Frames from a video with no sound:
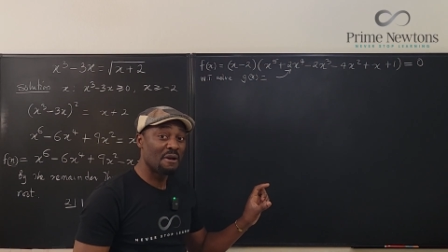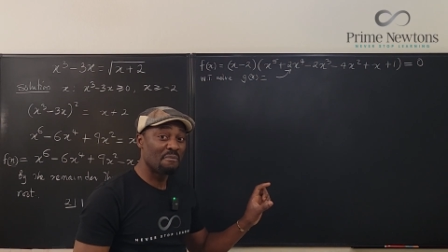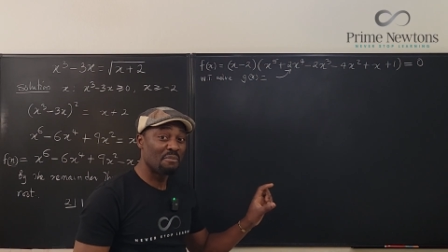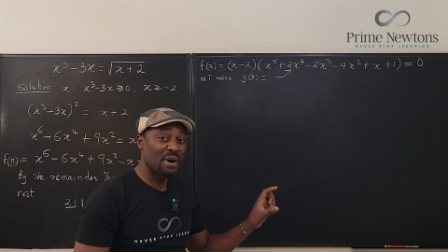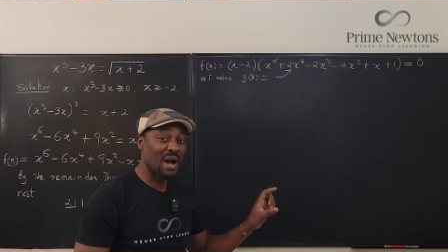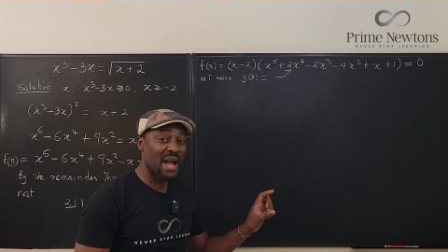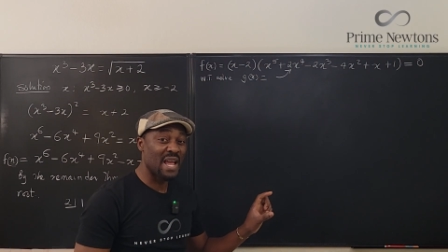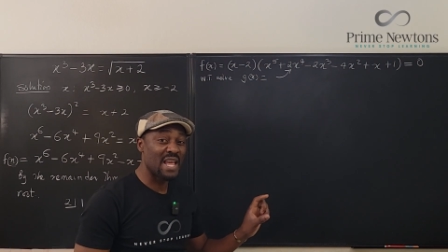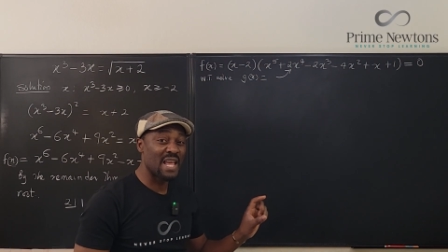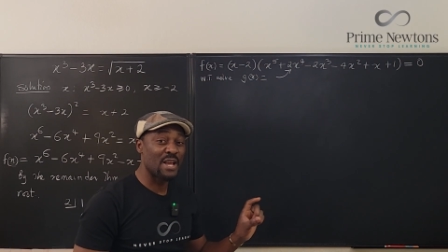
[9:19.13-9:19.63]

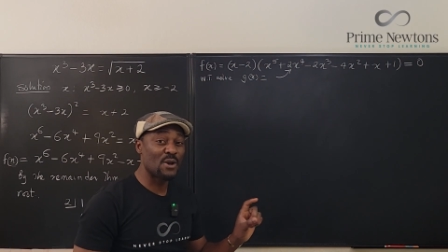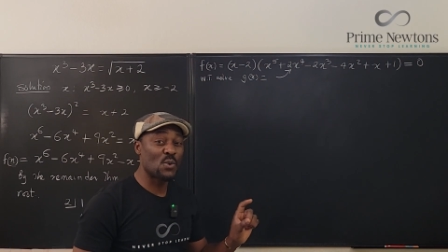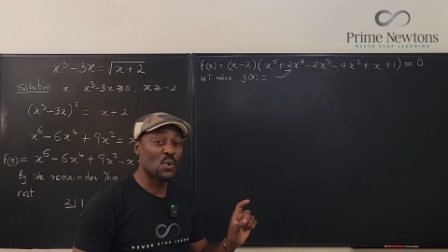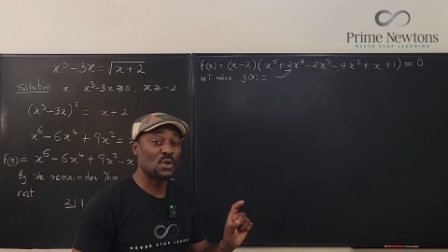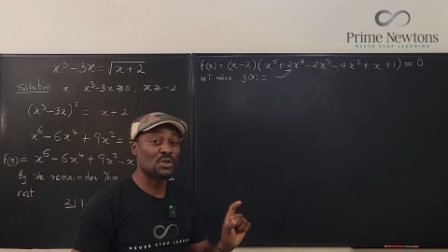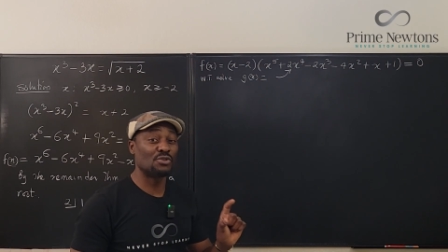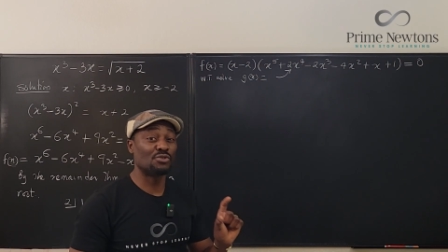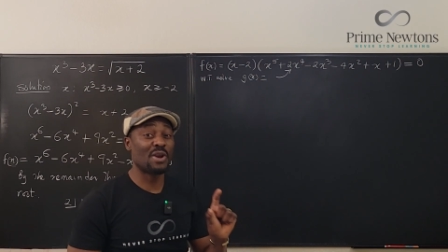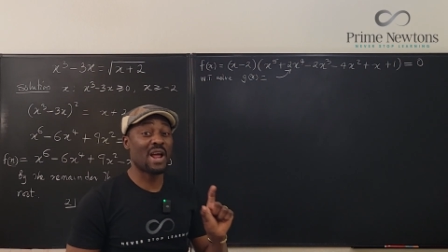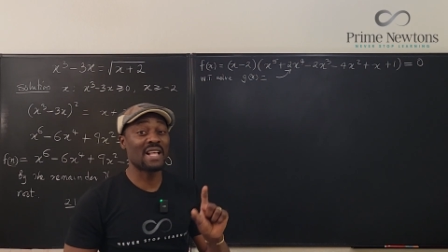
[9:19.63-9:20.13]
by a
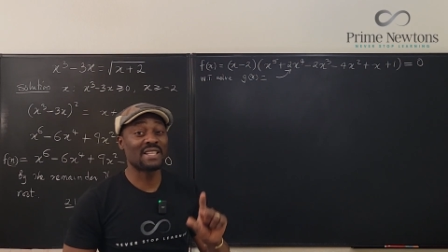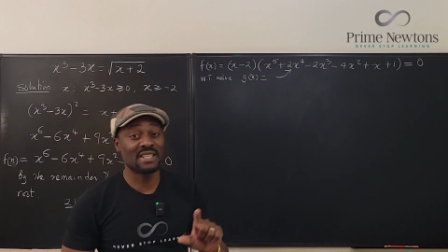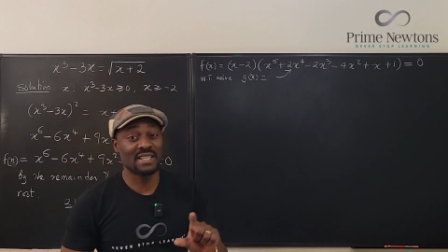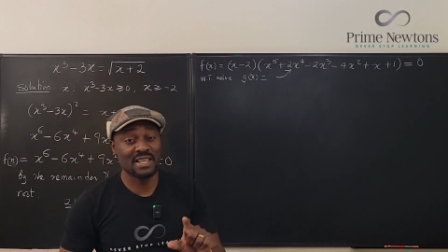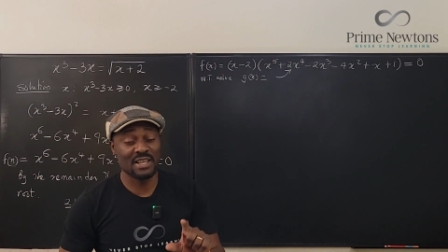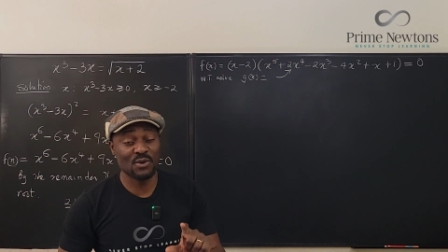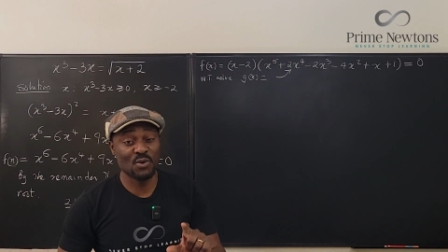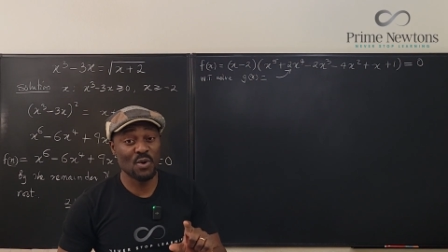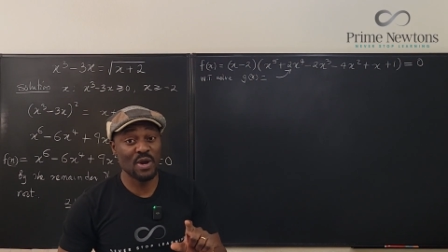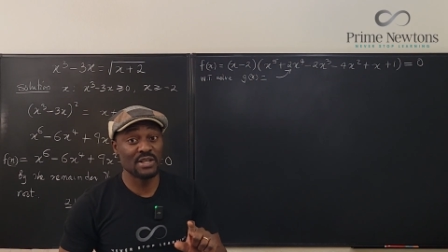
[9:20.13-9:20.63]

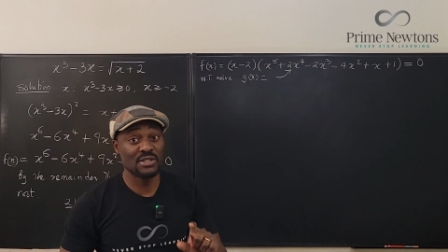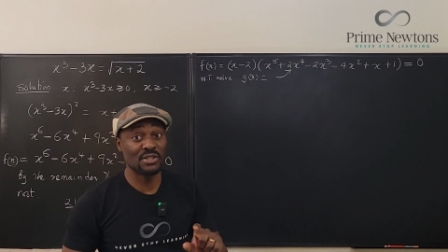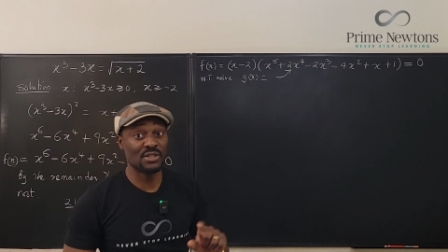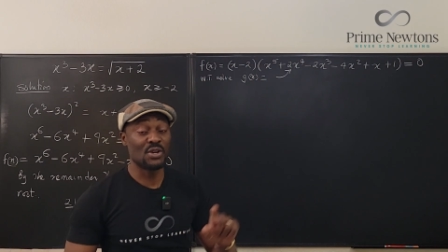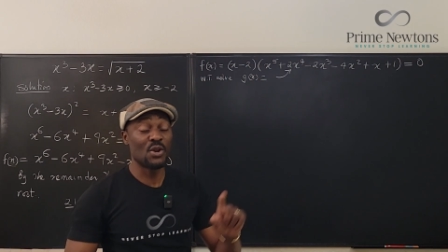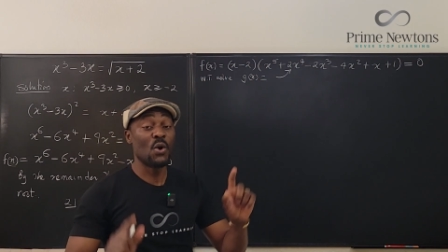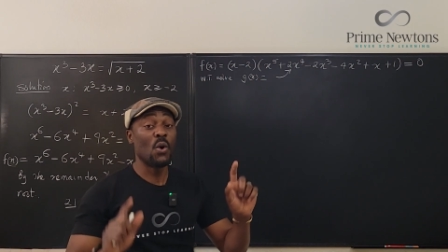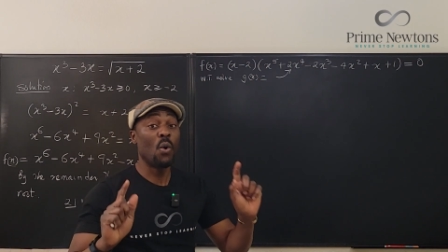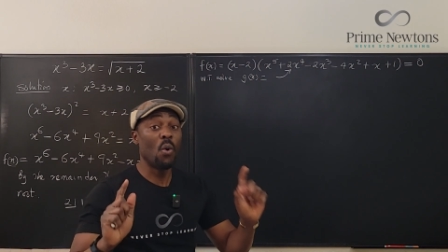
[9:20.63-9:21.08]
quadratic equation